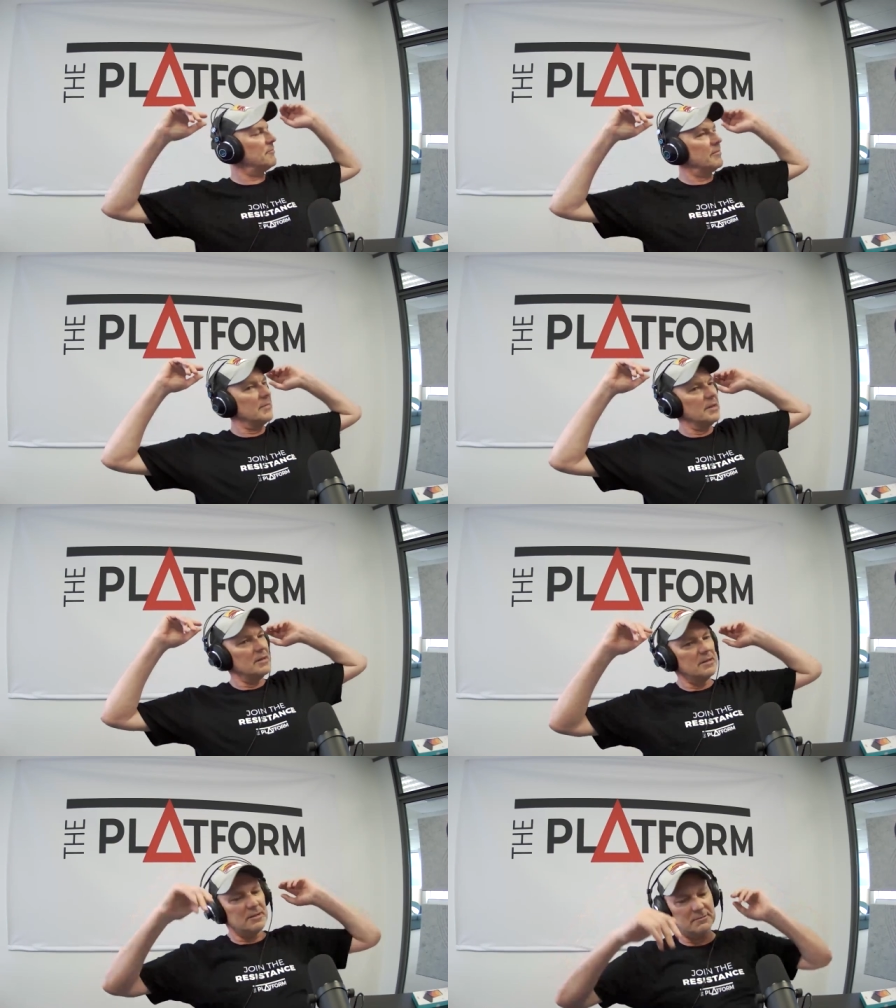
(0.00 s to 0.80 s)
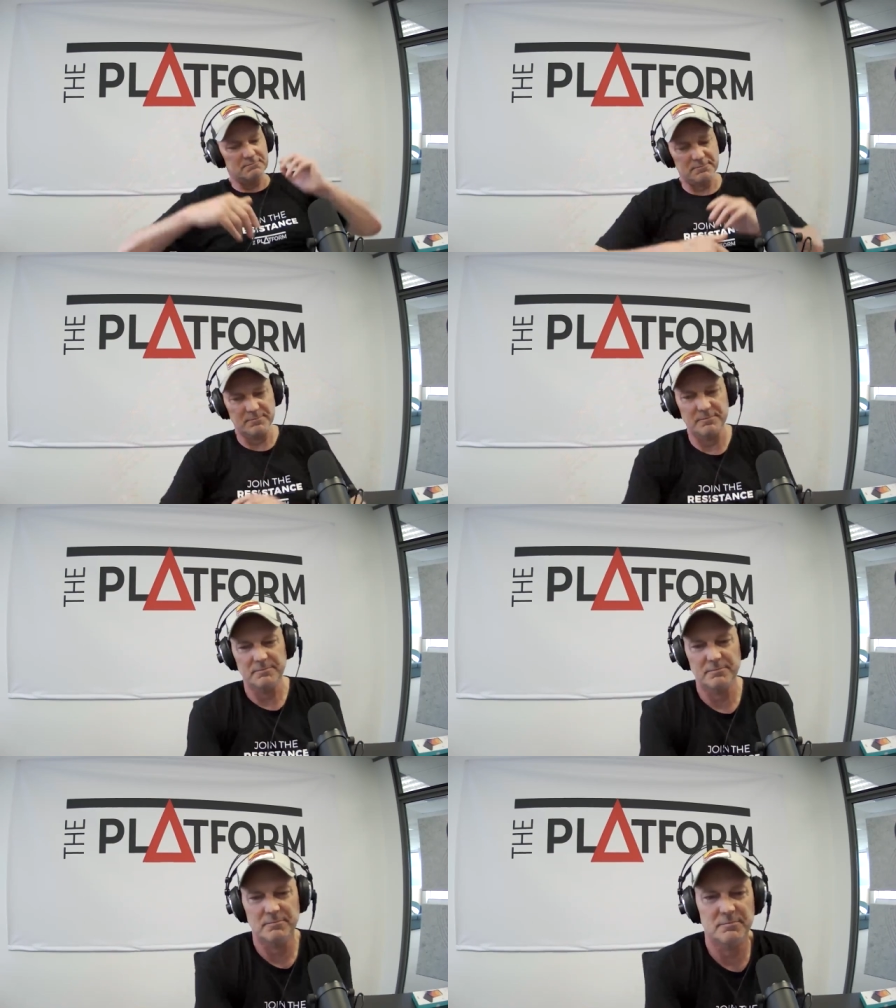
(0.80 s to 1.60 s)
He scored
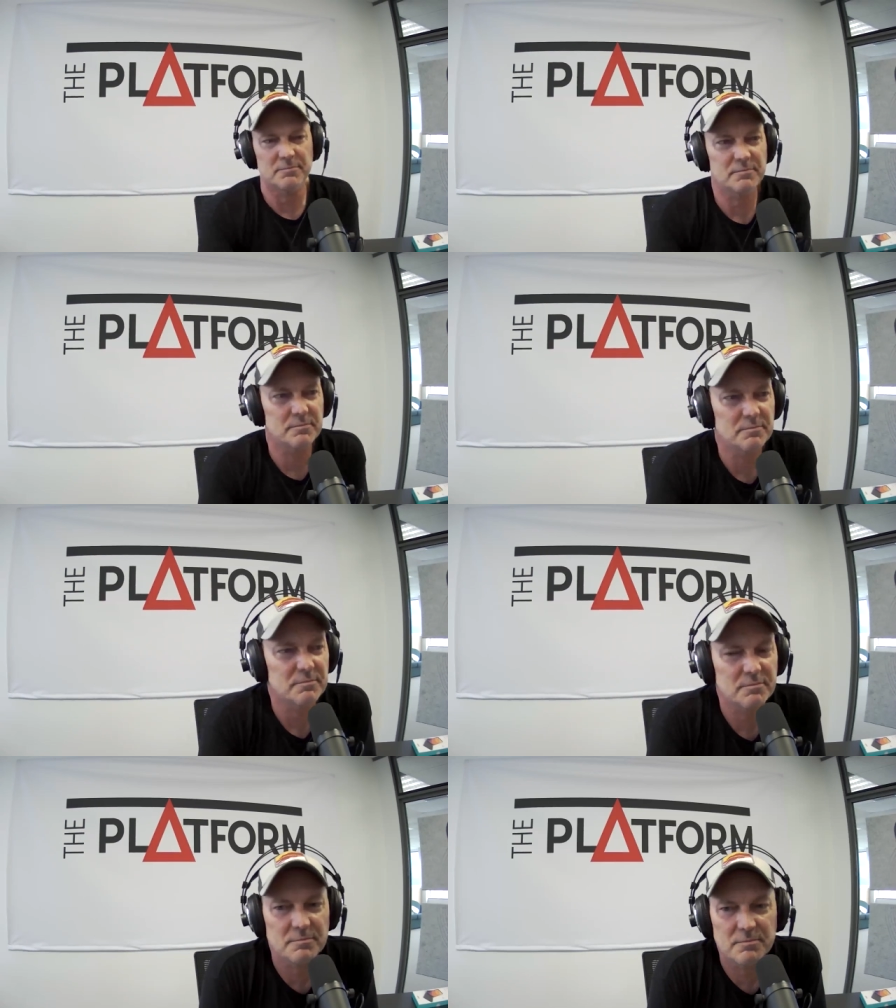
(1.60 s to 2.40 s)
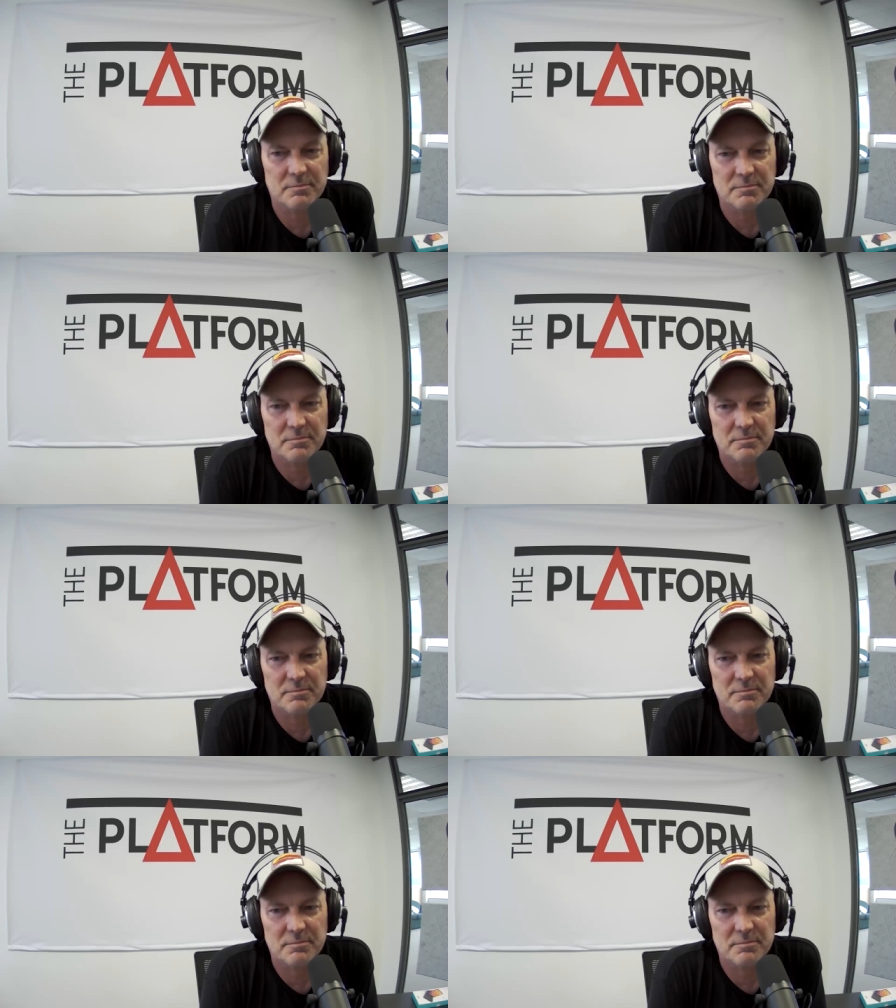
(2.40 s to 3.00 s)
22% of the runs required.